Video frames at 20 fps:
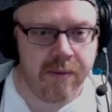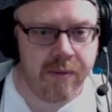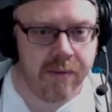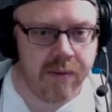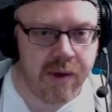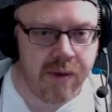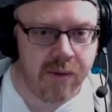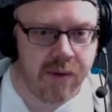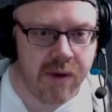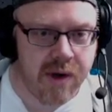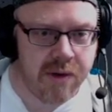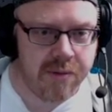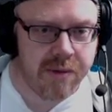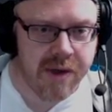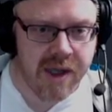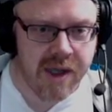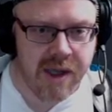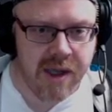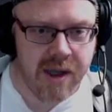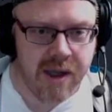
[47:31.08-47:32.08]
We want to
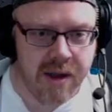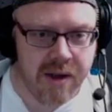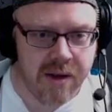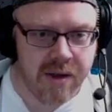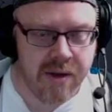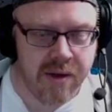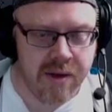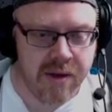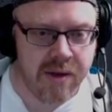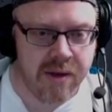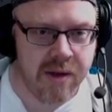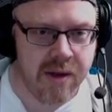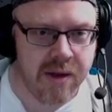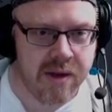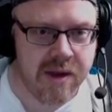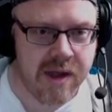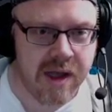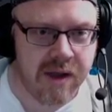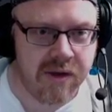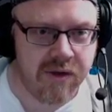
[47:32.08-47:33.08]
be
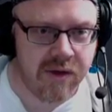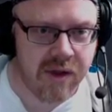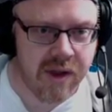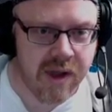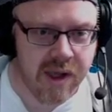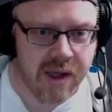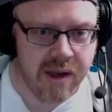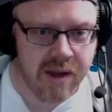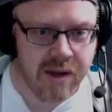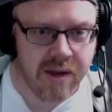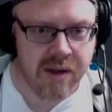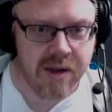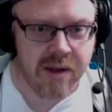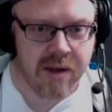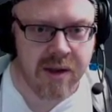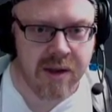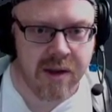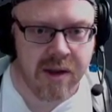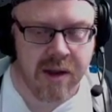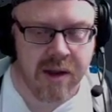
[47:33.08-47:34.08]
essentially
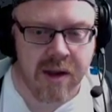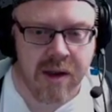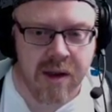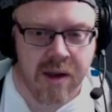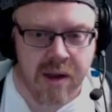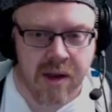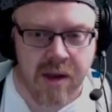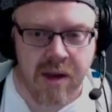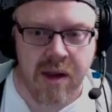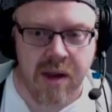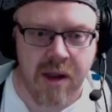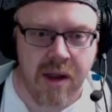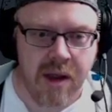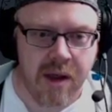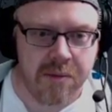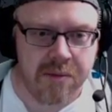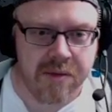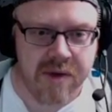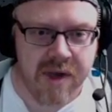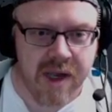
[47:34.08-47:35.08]

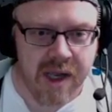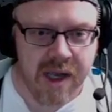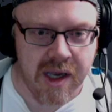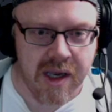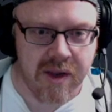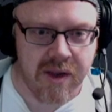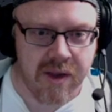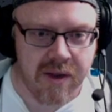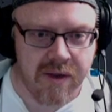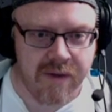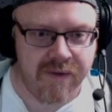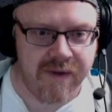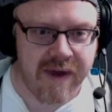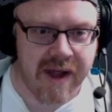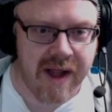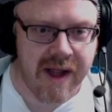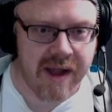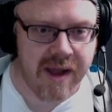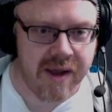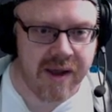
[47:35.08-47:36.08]
updating this
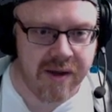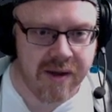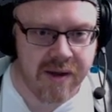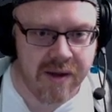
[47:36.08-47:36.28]
value